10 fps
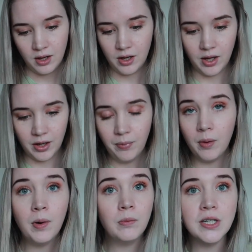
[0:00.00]

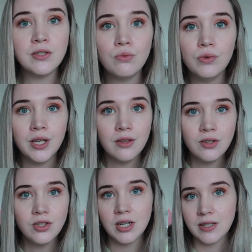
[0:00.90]
pom-pom ones
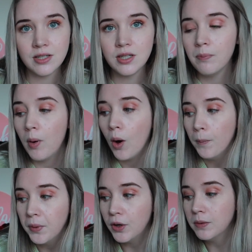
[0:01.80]
with just the
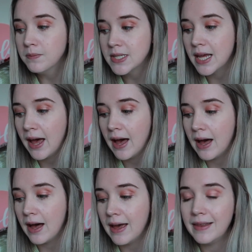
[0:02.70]
pom-poms
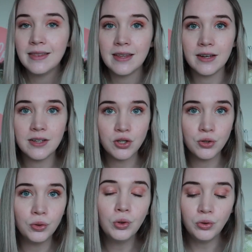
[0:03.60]
and the
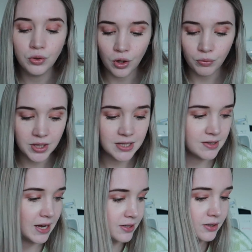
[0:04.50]
tulle, not with the
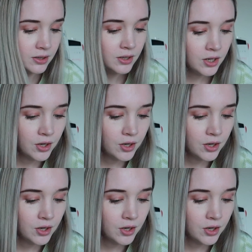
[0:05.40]
satin,